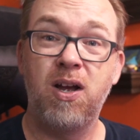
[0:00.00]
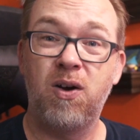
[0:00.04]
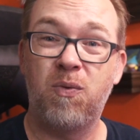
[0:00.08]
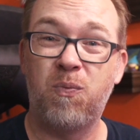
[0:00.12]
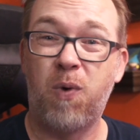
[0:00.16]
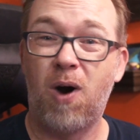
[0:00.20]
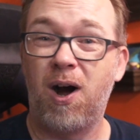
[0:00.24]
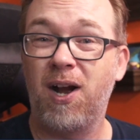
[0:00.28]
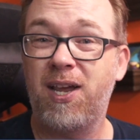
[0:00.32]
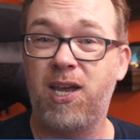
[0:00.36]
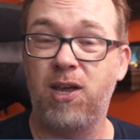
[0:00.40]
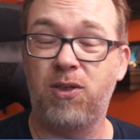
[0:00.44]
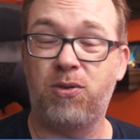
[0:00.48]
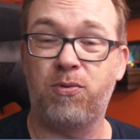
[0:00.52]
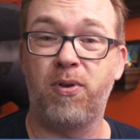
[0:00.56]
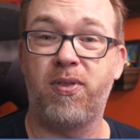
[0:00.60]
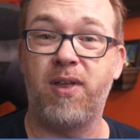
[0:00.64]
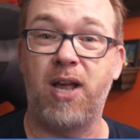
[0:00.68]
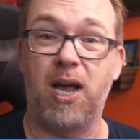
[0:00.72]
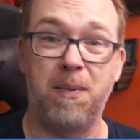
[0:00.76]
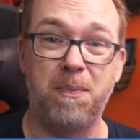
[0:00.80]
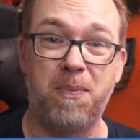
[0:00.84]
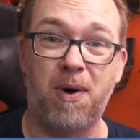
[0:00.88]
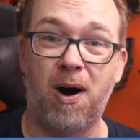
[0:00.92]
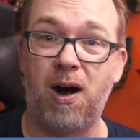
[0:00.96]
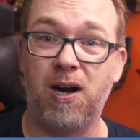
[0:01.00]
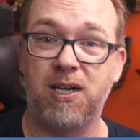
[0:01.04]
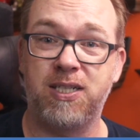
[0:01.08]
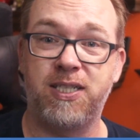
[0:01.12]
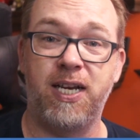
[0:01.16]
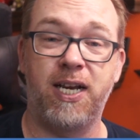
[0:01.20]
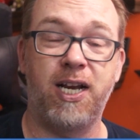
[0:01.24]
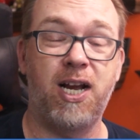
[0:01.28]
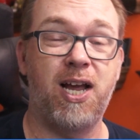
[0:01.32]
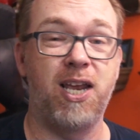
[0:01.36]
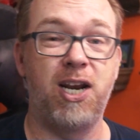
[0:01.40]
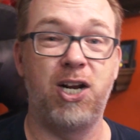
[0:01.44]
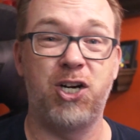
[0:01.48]
walk you through the
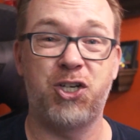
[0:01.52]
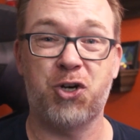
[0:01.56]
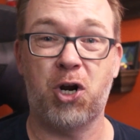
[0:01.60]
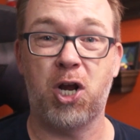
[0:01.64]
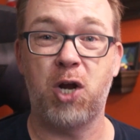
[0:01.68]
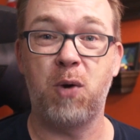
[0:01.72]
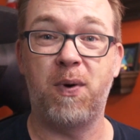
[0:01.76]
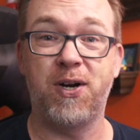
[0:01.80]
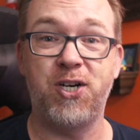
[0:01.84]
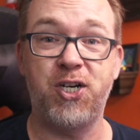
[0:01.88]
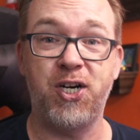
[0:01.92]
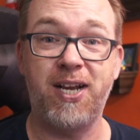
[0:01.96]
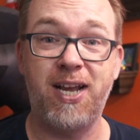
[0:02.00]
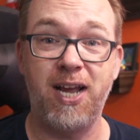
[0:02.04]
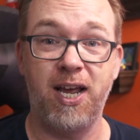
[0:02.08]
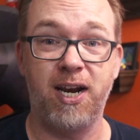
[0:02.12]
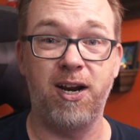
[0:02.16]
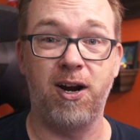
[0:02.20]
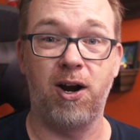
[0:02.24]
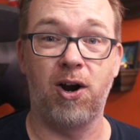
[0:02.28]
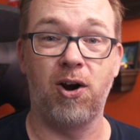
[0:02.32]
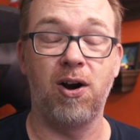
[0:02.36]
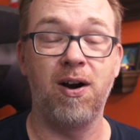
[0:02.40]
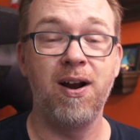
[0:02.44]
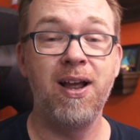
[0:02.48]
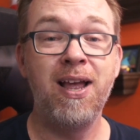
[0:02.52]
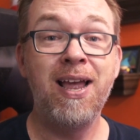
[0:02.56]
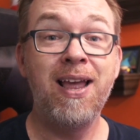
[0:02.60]
unboxing, kind of show you what you get here.